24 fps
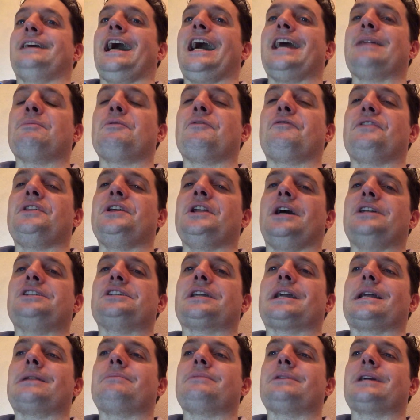adamant for the United
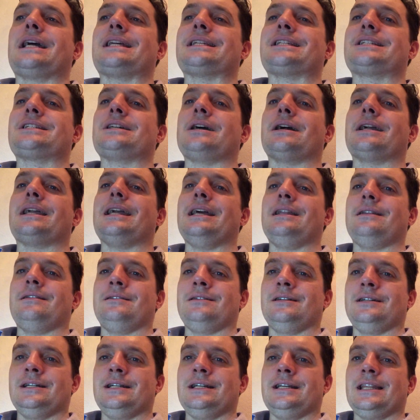Kingdom to get stuck in.
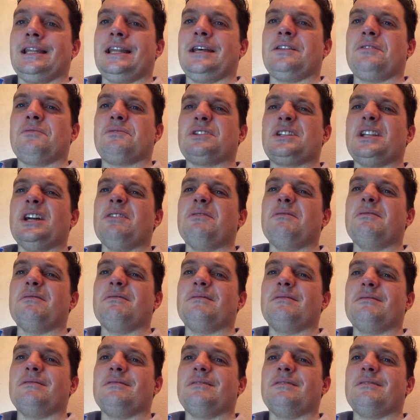That there was no